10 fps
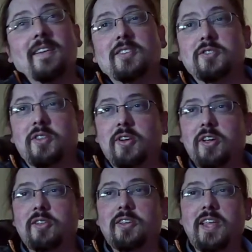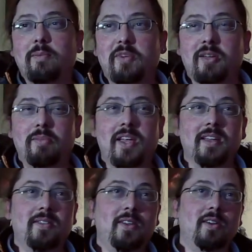So there you go. Look at that Big
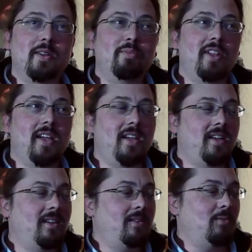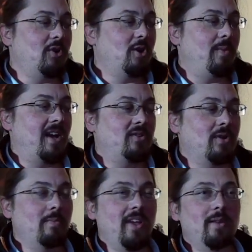Bang Theory playing. We'll go back to our
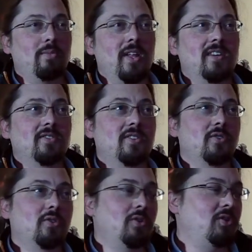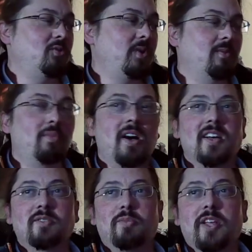main Plex controls. We can
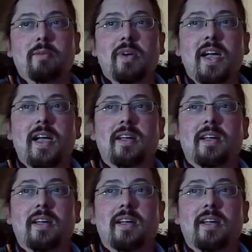pause playback,